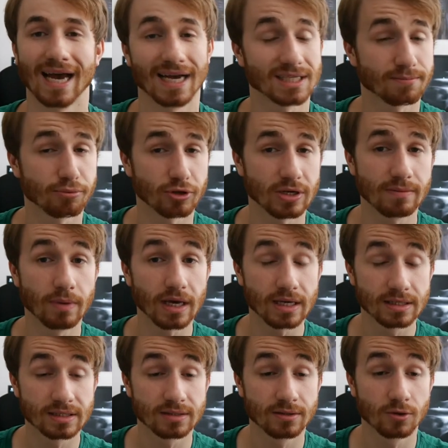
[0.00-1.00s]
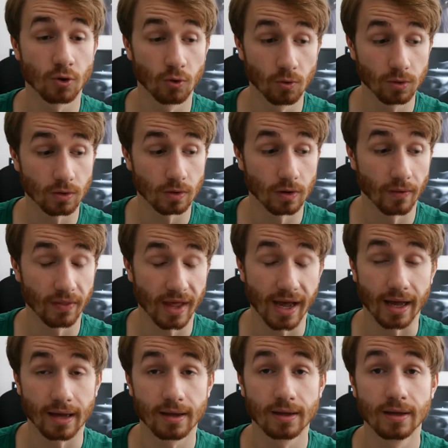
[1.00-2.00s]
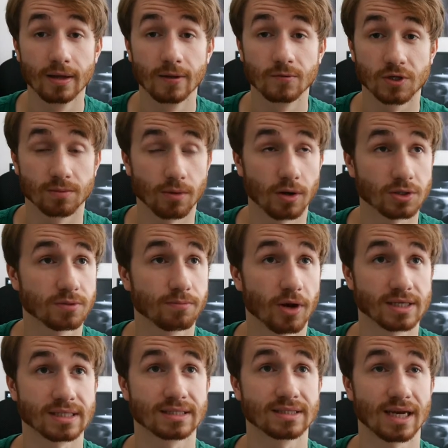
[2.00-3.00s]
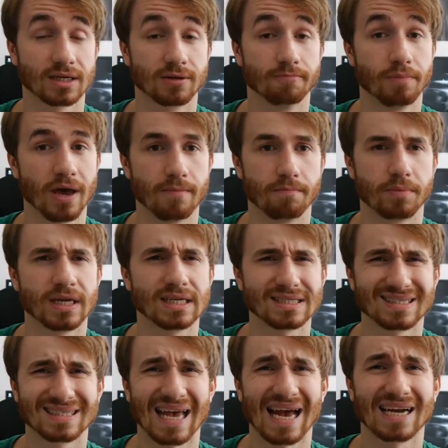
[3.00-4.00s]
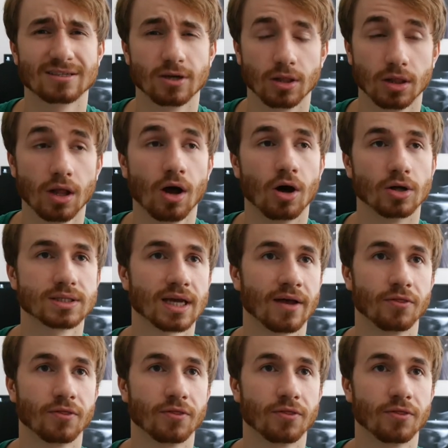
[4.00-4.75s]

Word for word: It has a pretty big cooler on there, so I'm not surprised it sagged a bit, but it sagged a lot.